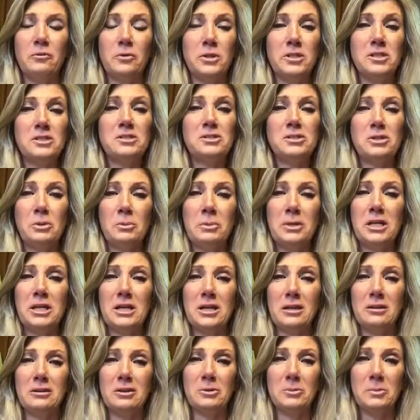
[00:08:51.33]
when so
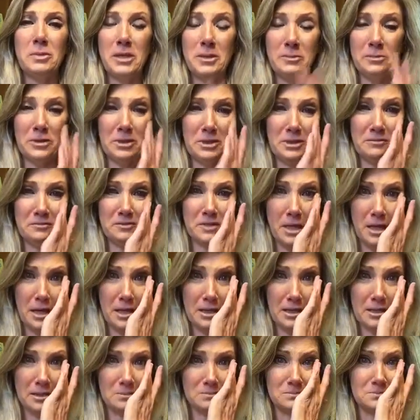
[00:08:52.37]
many other people have
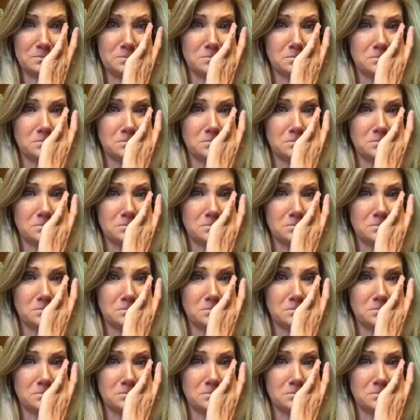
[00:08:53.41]
died?